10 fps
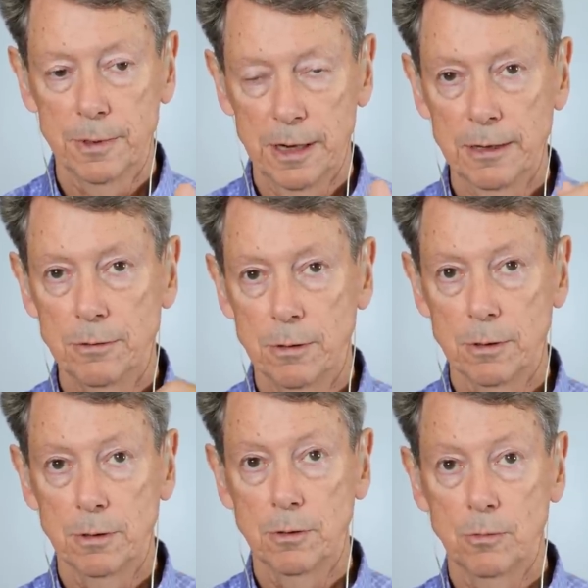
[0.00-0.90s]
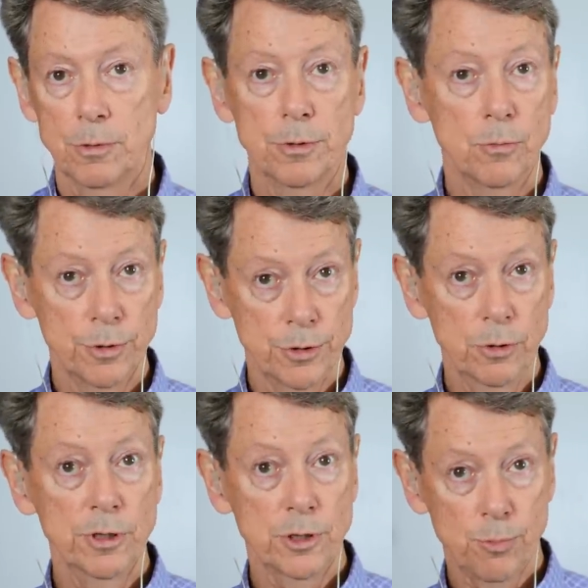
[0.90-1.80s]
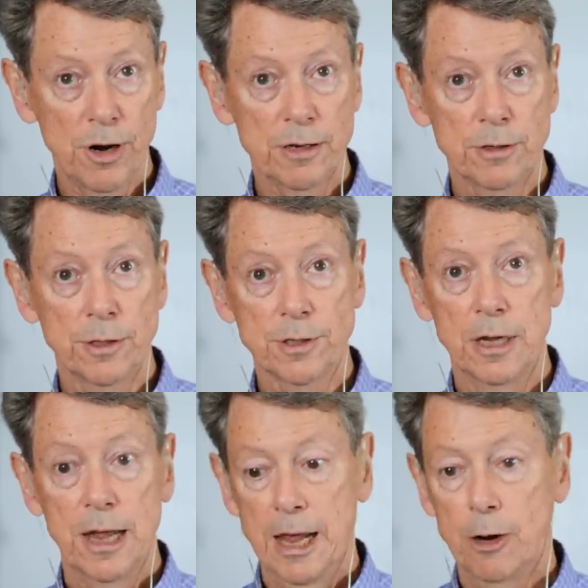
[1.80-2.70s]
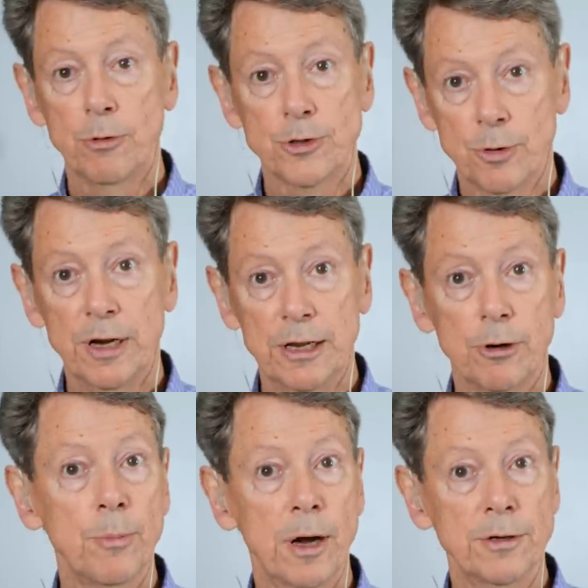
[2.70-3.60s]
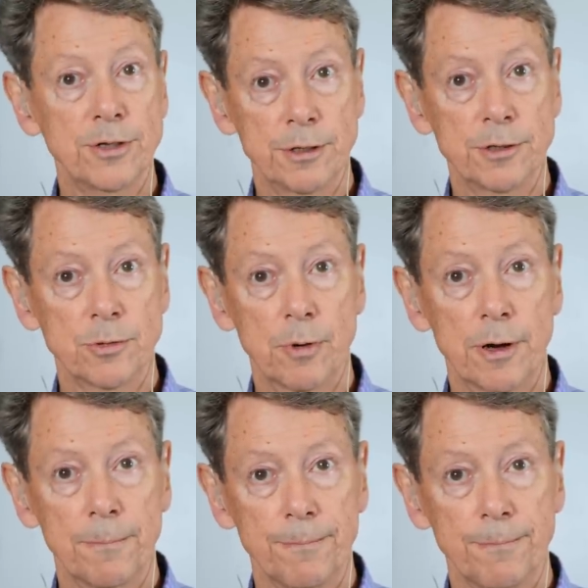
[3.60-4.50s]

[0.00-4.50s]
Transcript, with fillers: Okay? We're, we're doing this practice and we're training our minds in this way.